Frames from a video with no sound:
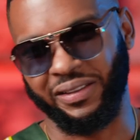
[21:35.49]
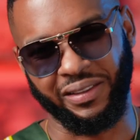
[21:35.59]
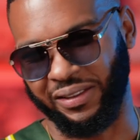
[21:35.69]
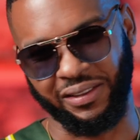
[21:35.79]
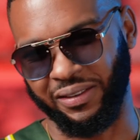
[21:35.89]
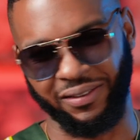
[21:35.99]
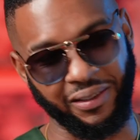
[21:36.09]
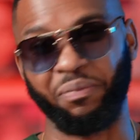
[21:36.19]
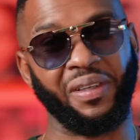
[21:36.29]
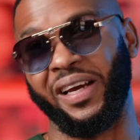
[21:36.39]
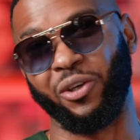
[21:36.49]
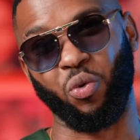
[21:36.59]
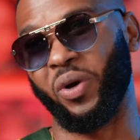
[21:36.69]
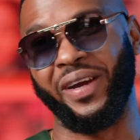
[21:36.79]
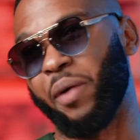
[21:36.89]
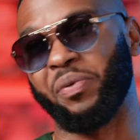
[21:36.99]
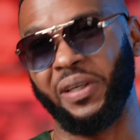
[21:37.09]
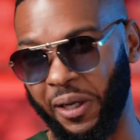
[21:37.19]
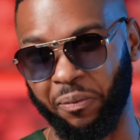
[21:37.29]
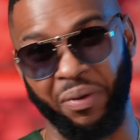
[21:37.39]
it's something that I don't want to
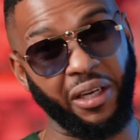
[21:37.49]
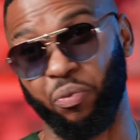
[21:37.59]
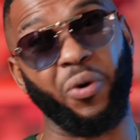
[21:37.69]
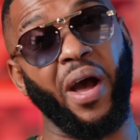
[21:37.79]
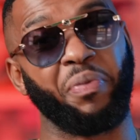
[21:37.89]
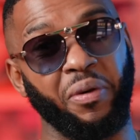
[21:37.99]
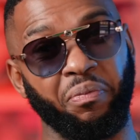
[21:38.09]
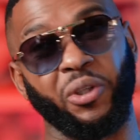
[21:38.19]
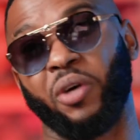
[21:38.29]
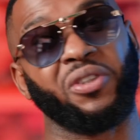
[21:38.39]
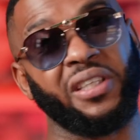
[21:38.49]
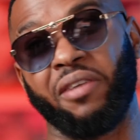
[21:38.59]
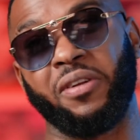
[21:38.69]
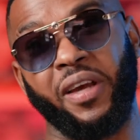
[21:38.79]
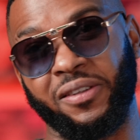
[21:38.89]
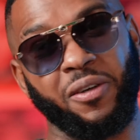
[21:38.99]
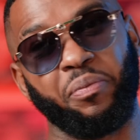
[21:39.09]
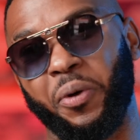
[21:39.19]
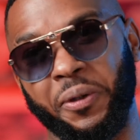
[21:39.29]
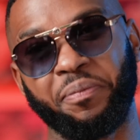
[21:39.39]
happen again. But it will happen. But you have to save the day at
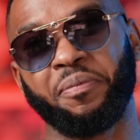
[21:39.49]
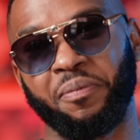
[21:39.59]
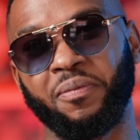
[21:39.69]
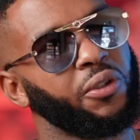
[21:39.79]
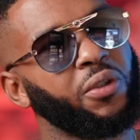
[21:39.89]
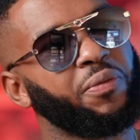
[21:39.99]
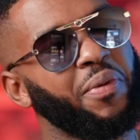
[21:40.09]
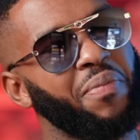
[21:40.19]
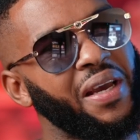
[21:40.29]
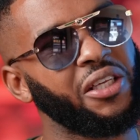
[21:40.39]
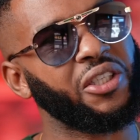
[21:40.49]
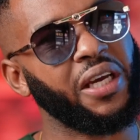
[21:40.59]
some point. There's been many